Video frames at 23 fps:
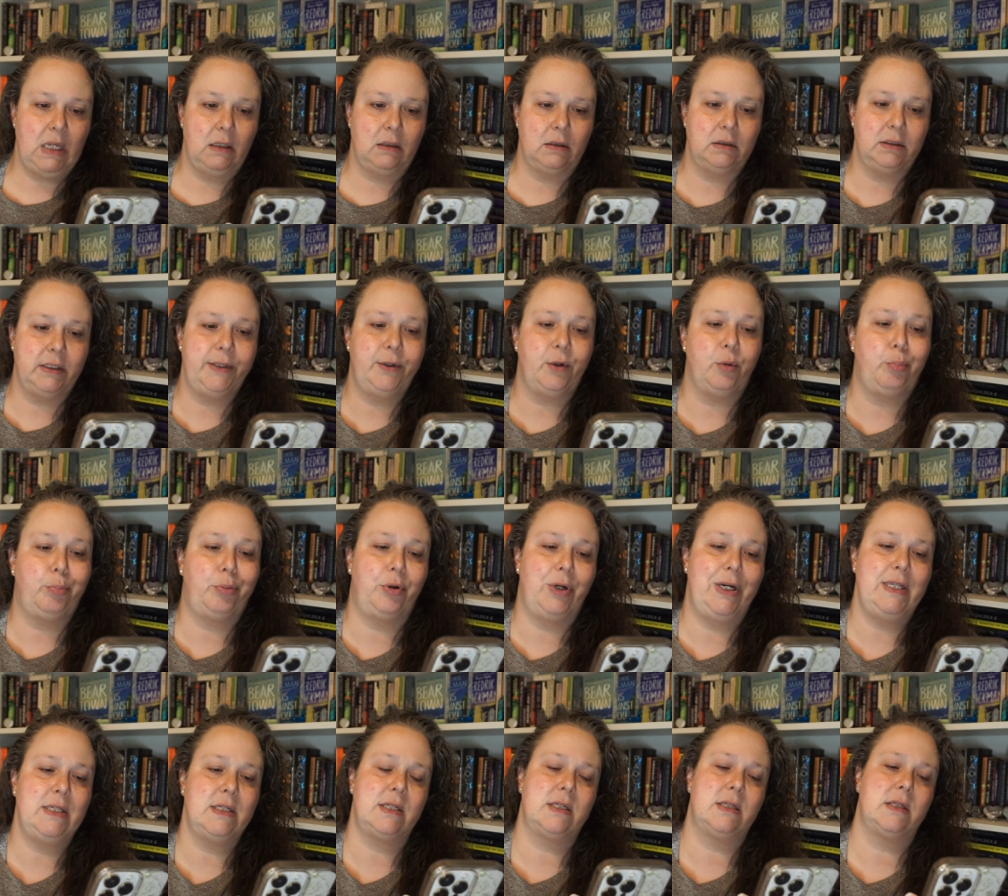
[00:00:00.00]
Little
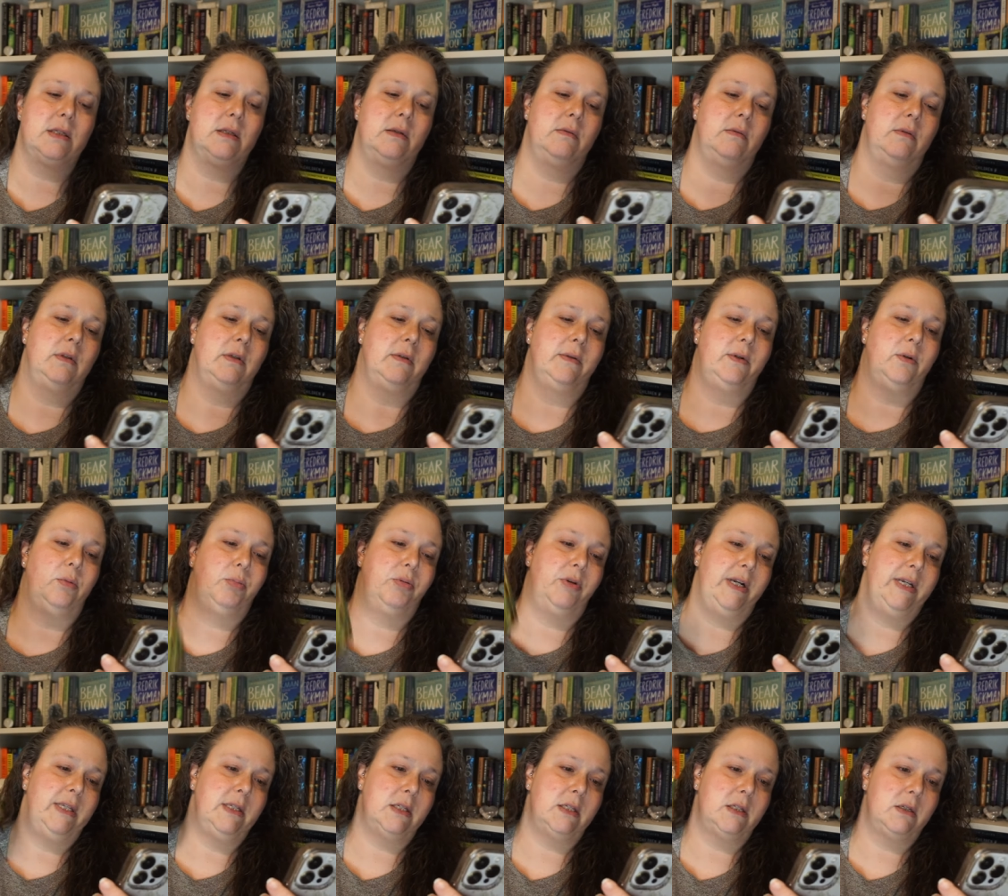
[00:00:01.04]
Prince, the Little
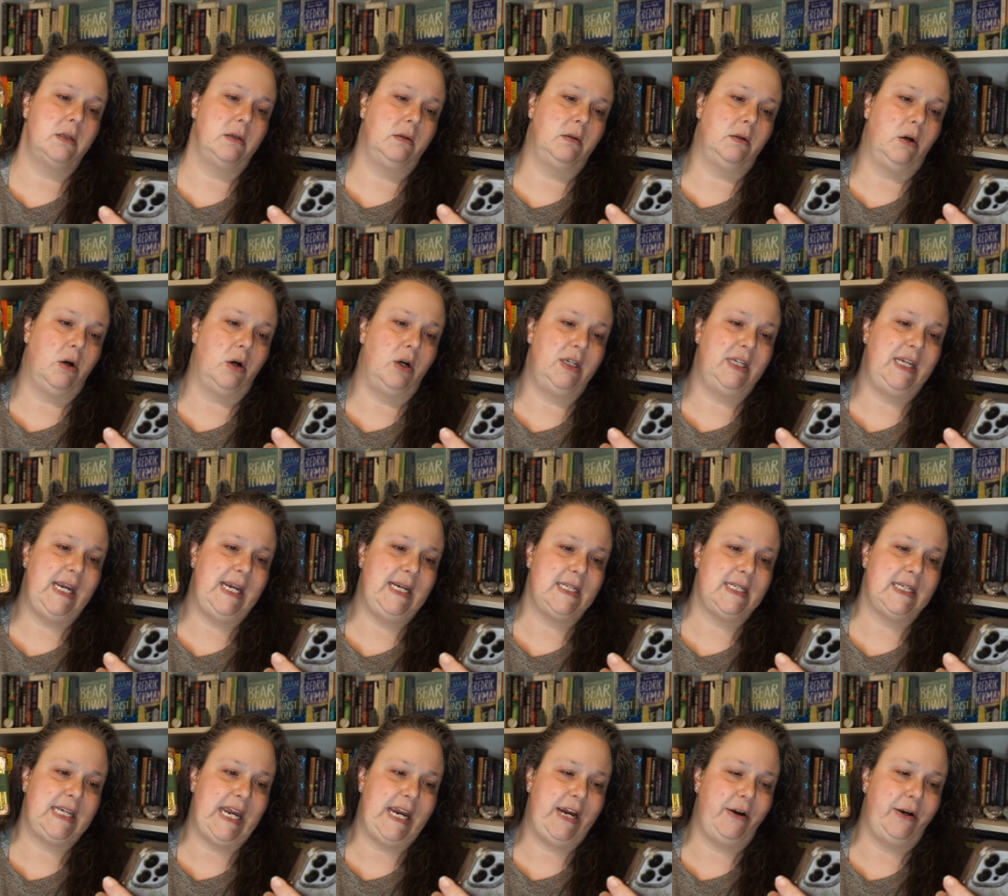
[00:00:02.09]
Prince hard case
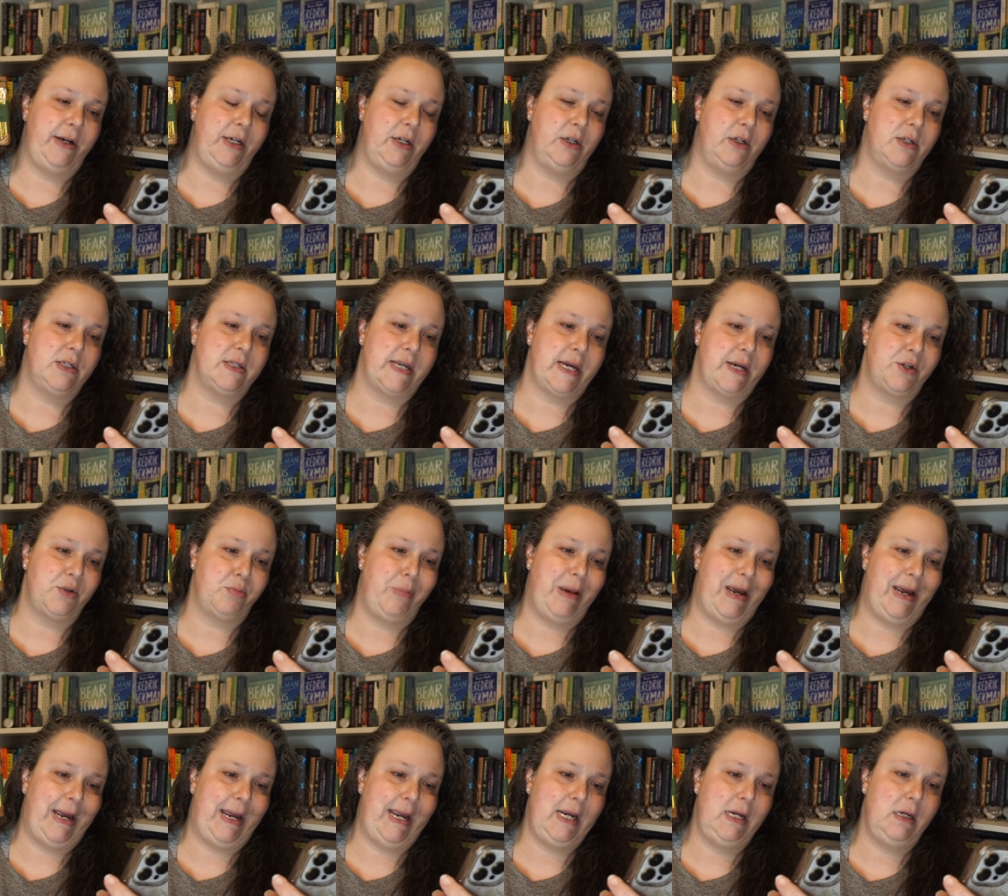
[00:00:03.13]
carrier slash
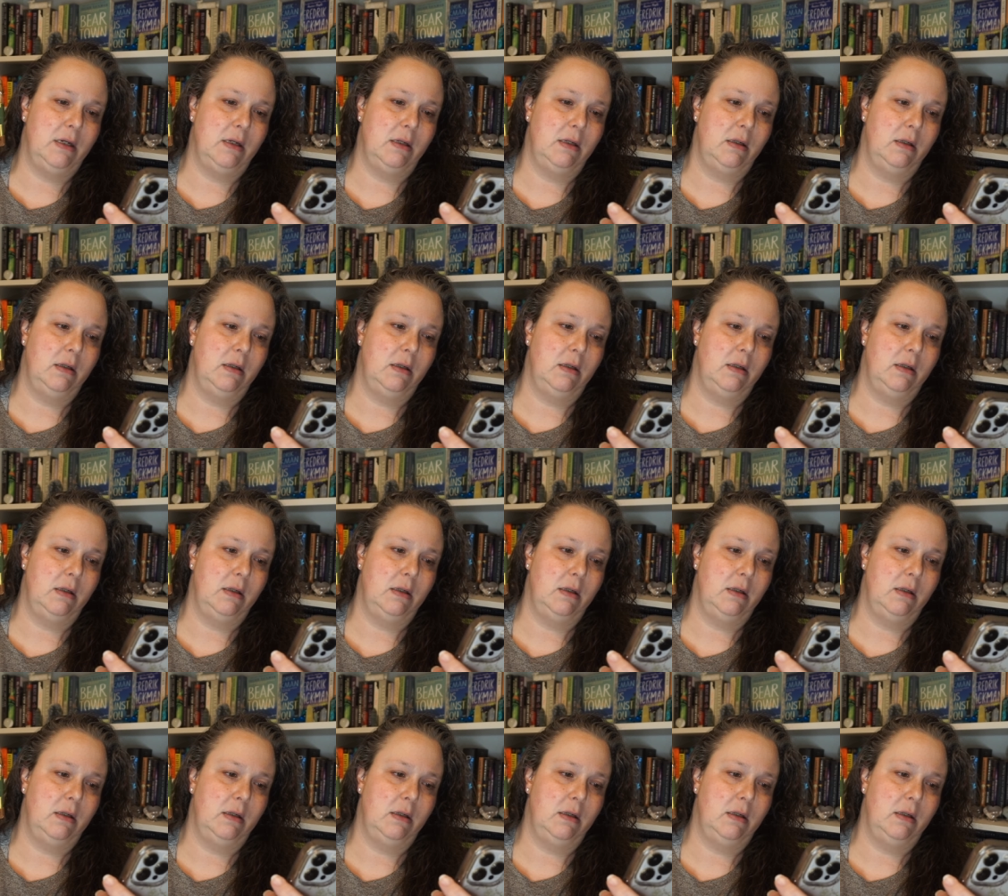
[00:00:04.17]
bag.